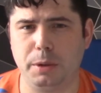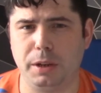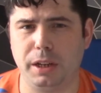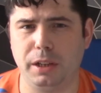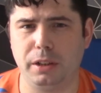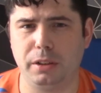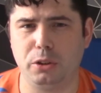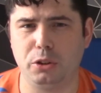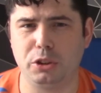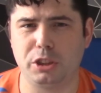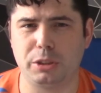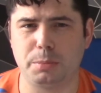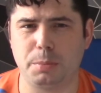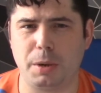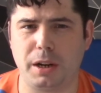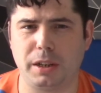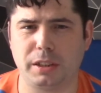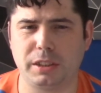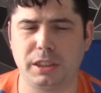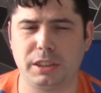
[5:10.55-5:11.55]
he loses
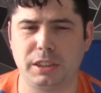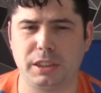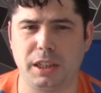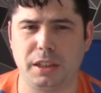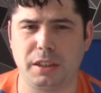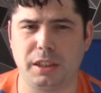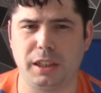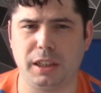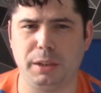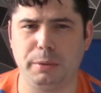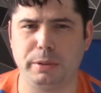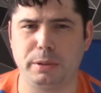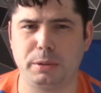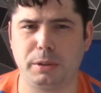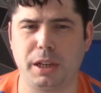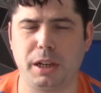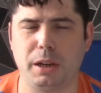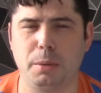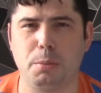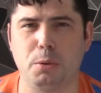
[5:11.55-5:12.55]
marks is I think he was
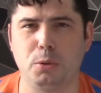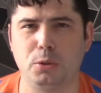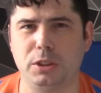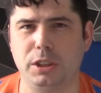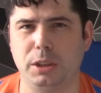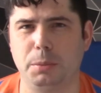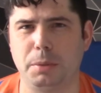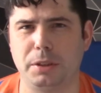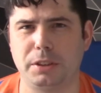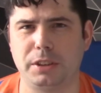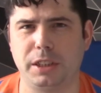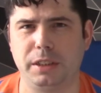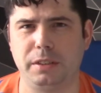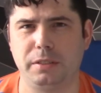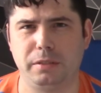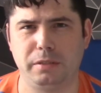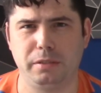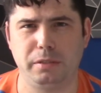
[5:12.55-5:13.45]
kind of posted missing